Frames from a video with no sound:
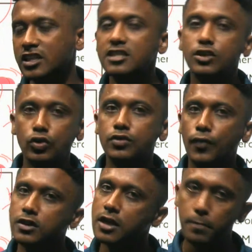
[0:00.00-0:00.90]
is used for
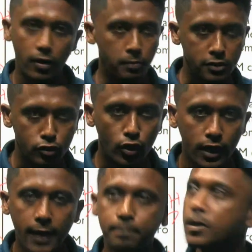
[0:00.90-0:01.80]
some purpose. Okay.
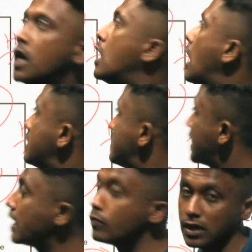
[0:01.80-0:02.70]
And the
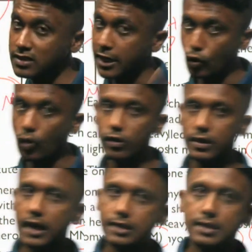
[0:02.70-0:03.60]
second one is I told you
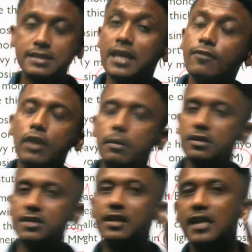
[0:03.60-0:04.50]
that these thick filaments
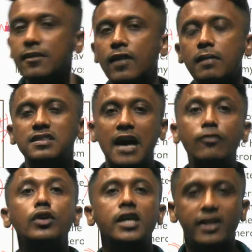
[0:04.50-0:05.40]
and thin filaments have to
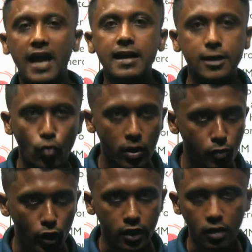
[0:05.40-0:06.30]
interact at one point.
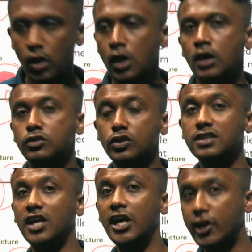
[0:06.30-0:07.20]
So this
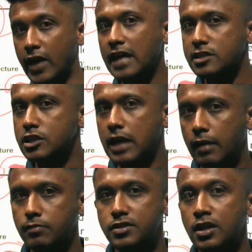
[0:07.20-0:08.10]
interaction
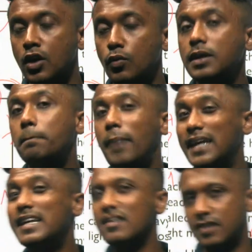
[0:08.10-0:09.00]
comes with a
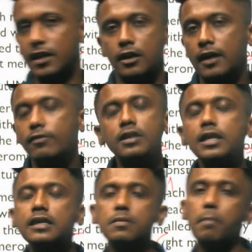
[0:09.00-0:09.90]
binding site. Everything
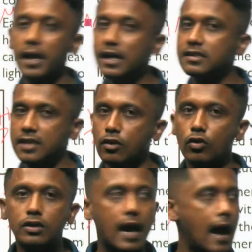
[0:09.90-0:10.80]
is a binding site. Or
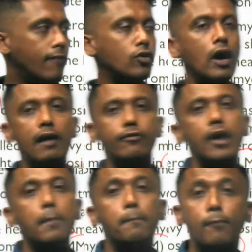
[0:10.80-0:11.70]
they have to have a
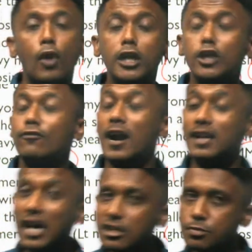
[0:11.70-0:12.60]
point of
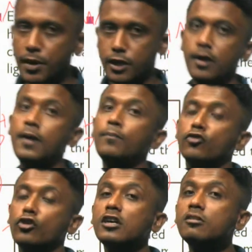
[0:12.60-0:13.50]
attachment. So
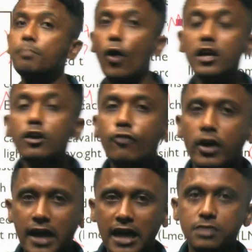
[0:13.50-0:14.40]
this point of
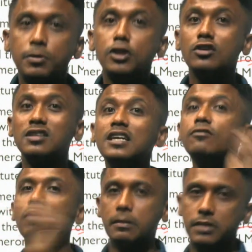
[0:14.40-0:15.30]
attachment to the thin
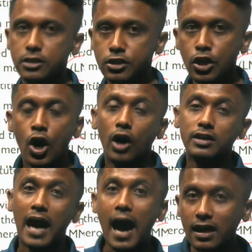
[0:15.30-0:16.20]
filaments or the
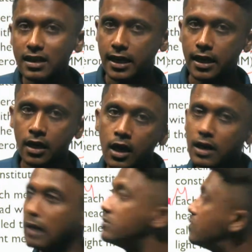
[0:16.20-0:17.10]
actin
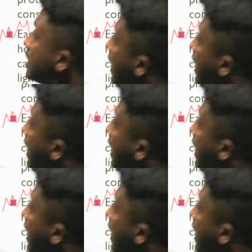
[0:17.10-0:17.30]
comes with the